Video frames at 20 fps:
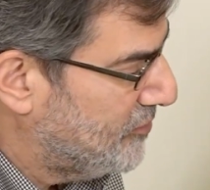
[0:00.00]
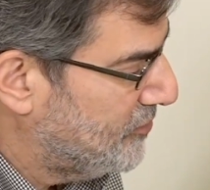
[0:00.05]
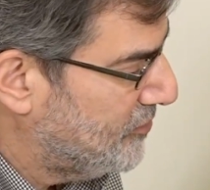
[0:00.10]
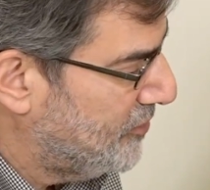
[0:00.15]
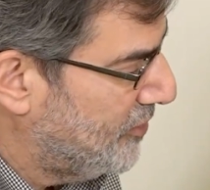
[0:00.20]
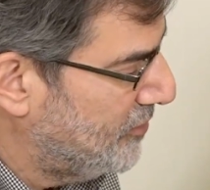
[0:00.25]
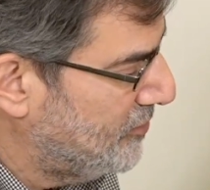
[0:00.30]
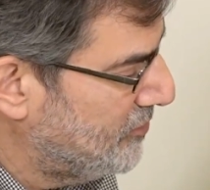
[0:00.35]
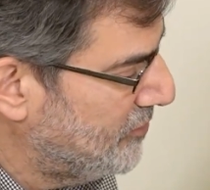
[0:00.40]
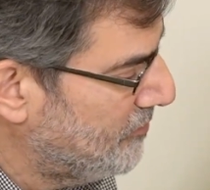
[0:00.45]

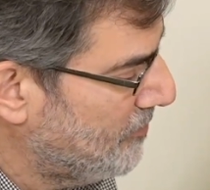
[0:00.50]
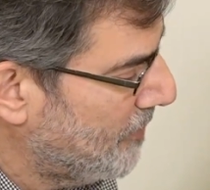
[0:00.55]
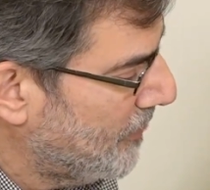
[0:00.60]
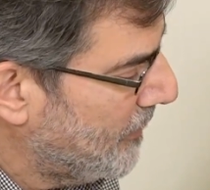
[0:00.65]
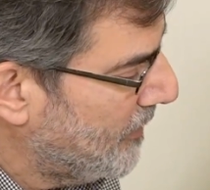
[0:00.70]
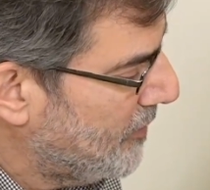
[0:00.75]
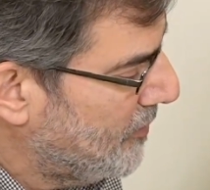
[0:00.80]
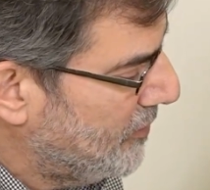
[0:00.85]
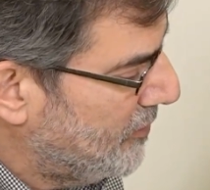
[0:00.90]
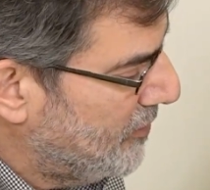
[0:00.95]
So,
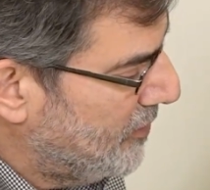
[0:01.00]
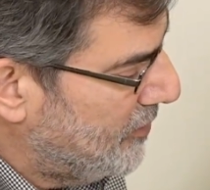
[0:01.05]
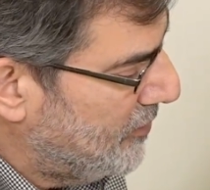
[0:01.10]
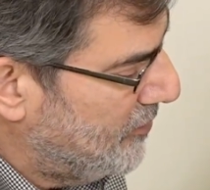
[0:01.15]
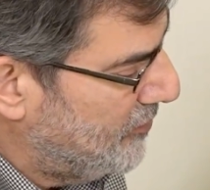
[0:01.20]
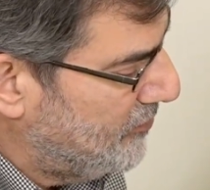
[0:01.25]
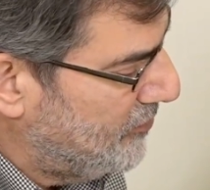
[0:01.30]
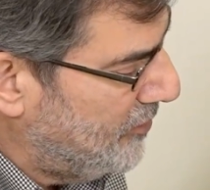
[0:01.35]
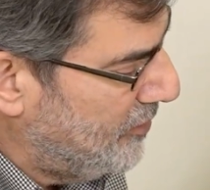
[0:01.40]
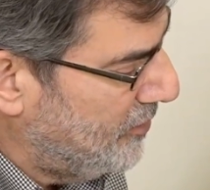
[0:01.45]

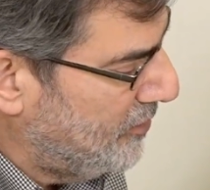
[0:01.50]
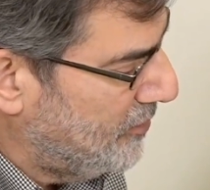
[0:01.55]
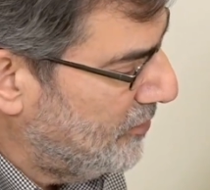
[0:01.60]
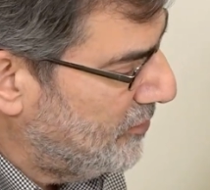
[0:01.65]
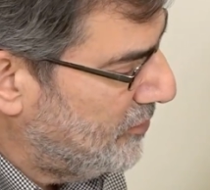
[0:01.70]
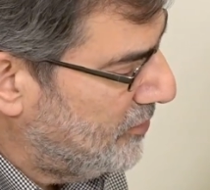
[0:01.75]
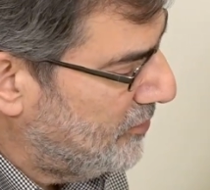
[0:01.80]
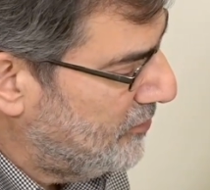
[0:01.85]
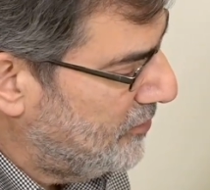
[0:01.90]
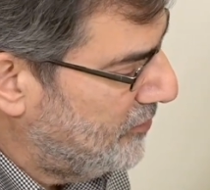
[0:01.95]
is there
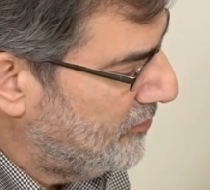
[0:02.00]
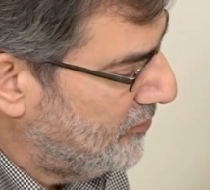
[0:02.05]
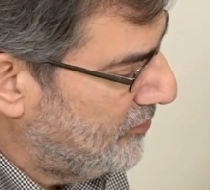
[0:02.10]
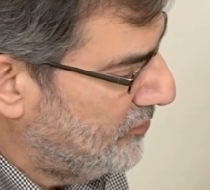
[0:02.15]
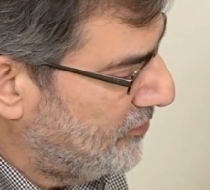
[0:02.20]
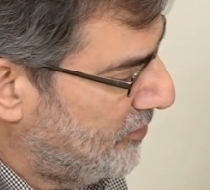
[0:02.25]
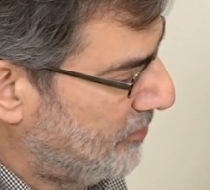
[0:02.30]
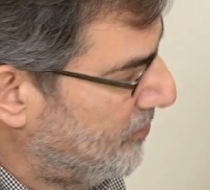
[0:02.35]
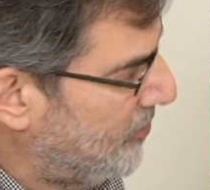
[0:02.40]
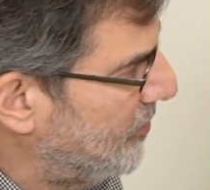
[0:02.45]

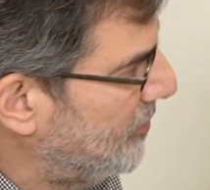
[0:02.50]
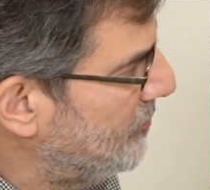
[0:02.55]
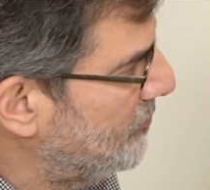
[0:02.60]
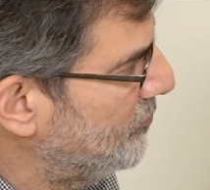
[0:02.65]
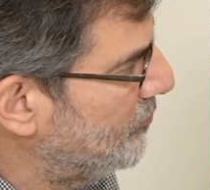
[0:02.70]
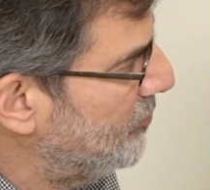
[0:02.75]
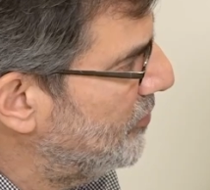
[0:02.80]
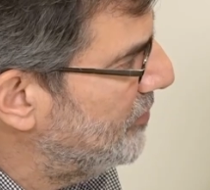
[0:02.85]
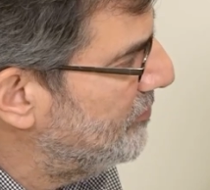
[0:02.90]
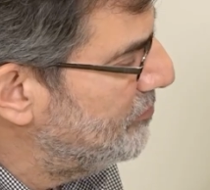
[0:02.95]

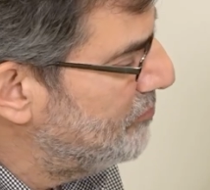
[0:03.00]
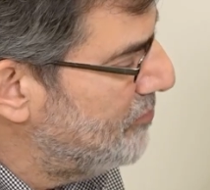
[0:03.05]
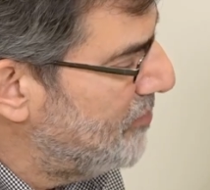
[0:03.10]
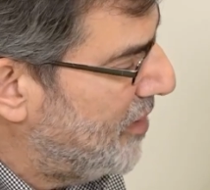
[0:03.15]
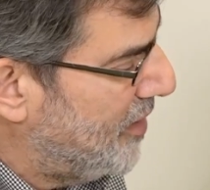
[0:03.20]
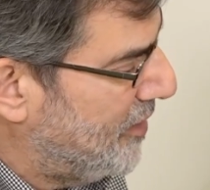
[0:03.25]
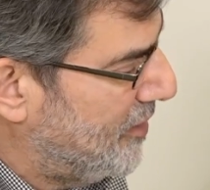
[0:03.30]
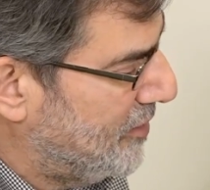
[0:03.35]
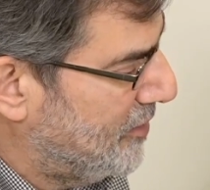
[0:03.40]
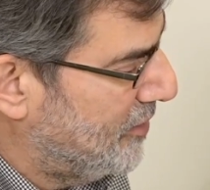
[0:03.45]
something
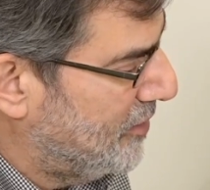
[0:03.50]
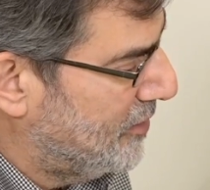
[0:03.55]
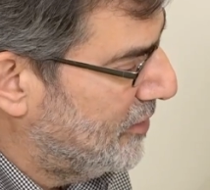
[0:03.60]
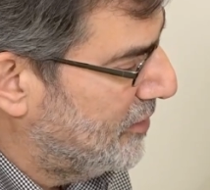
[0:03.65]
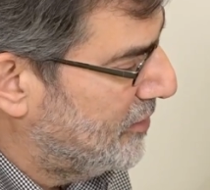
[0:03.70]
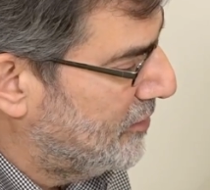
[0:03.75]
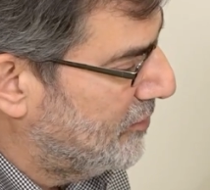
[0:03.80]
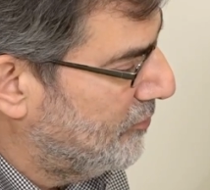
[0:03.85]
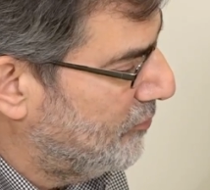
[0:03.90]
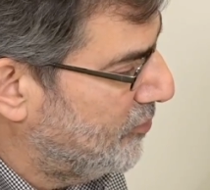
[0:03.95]

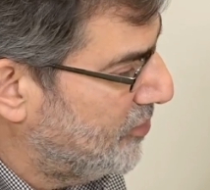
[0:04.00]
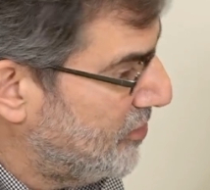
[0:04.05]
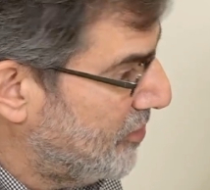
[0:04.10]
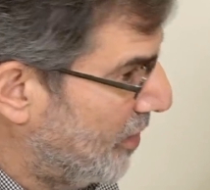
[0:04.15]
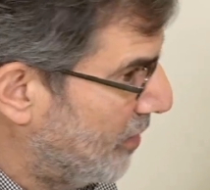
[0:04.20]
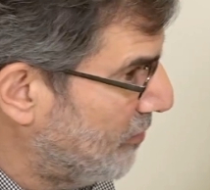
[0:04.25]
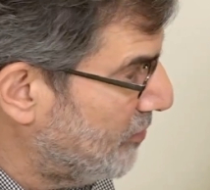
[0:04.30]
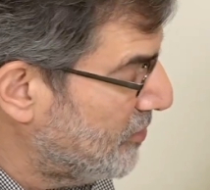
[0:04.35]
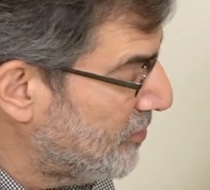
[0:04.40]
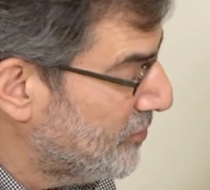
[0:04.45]
Whitmanian? We
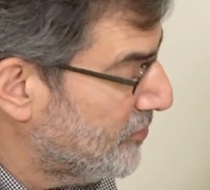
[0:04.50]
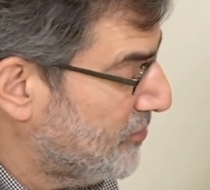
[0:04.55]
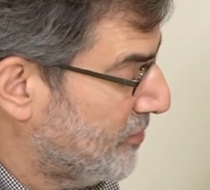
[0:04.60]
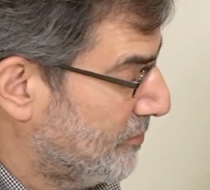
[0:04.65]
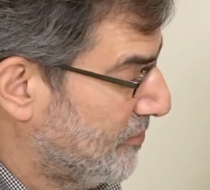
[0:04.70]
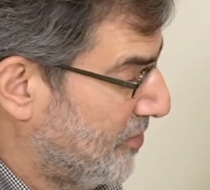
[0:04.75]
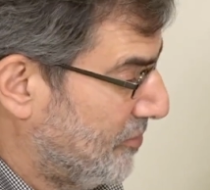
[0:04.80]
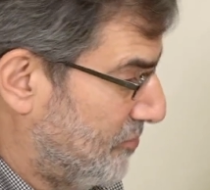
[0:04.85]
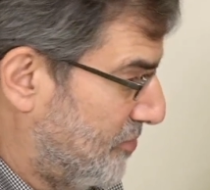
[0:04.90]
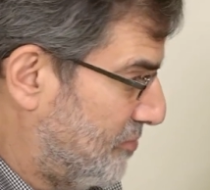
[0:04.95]
know there's
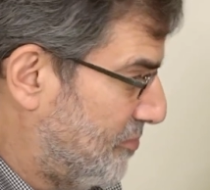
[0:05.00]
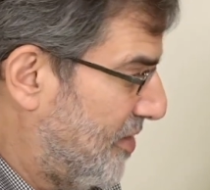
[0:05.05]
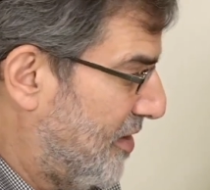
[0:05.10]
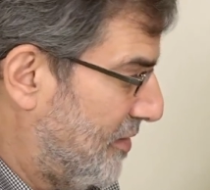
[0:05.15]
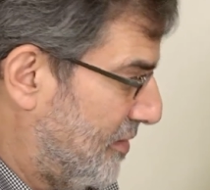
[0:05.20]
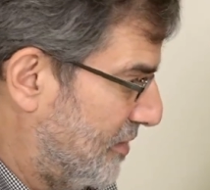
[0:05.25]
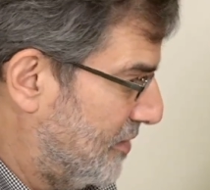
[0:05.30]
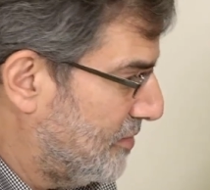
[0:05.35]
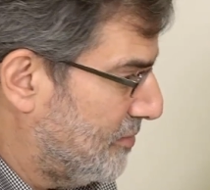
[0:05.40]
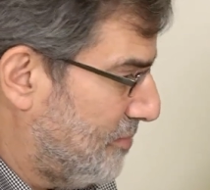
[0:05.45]
something
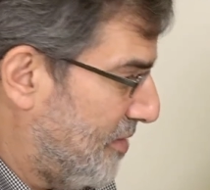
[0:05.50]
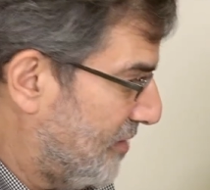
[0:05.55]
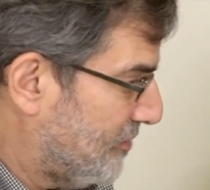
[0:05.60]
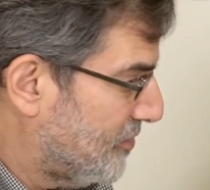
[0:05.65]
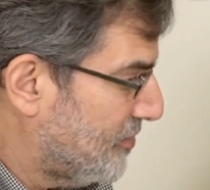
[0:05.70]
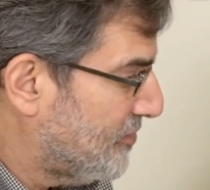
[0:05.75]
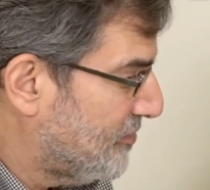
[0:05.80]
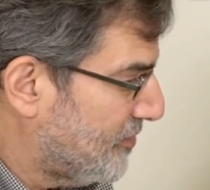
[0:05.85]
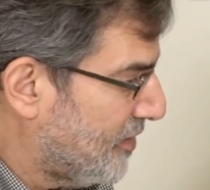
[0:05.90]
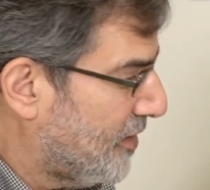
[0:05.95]
Whitmanian
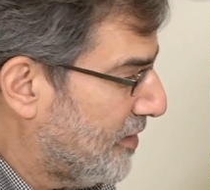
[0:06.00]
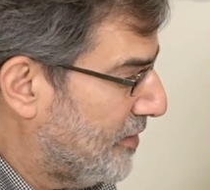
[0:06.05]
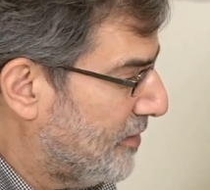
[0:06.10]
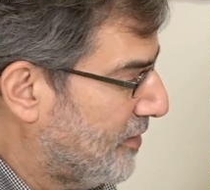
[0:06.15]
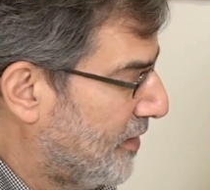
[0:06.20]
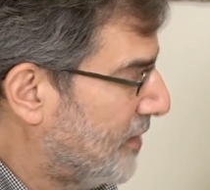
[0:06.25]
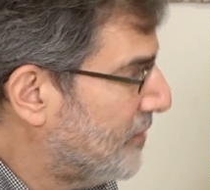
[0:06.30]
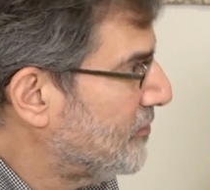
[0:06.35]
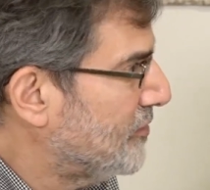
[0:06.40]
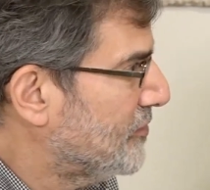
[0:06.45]
about the
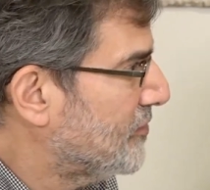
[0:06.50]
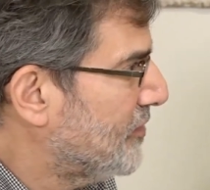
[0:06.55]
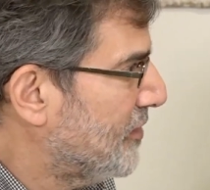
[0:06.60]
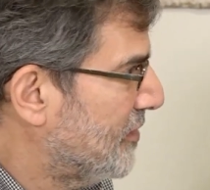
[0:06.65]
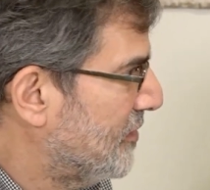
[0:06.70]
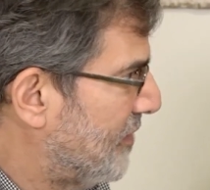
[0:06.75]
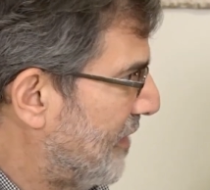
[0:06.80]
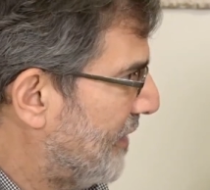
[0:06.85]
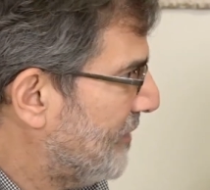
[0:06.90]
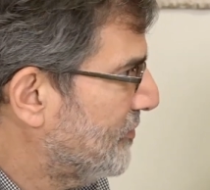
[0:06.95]
site, and there's a
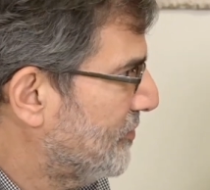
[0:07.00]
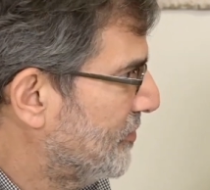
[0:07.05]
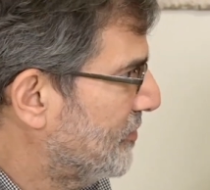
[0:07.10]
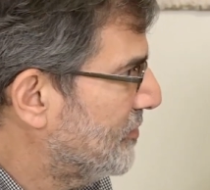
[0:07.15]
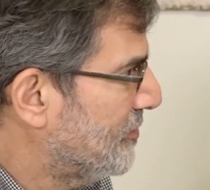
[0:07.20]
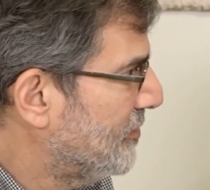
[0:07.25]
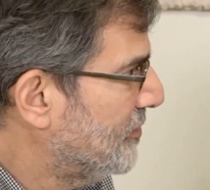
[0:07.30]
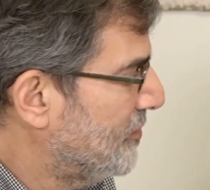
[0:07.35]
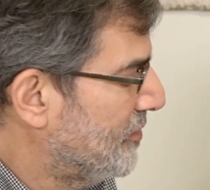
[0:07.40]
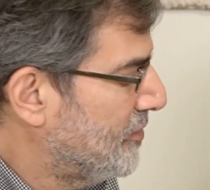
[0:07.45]

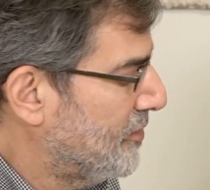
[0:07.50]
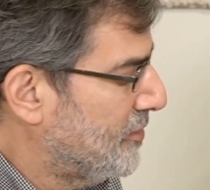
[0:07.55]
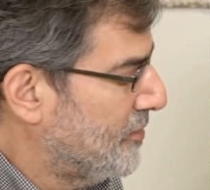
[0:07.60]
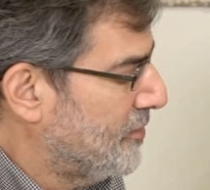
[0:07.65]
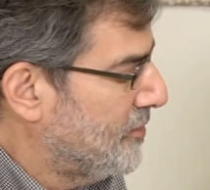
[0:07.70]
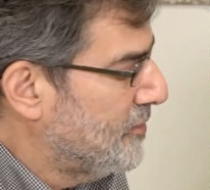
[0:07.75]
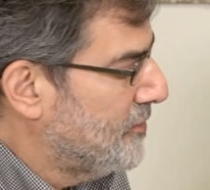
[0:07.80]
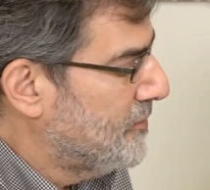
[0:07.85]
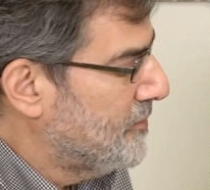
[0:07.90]
connection. Mm-hmm.